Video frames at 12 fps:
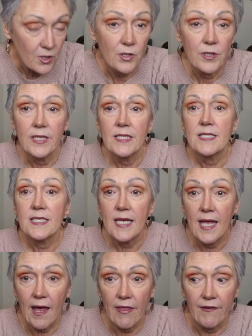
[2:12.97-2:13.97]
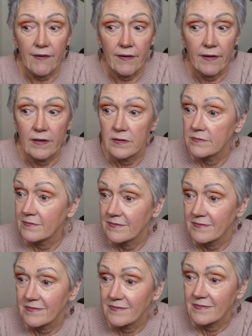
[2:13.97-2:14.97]
learning together.
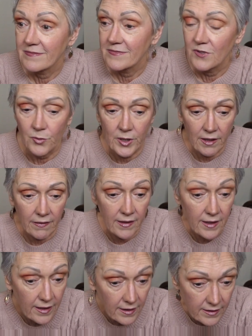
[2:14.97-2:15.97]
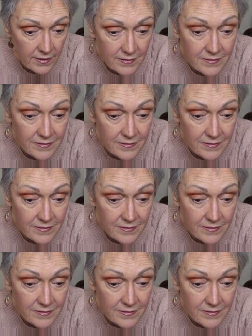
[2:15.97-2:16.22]
What do you think?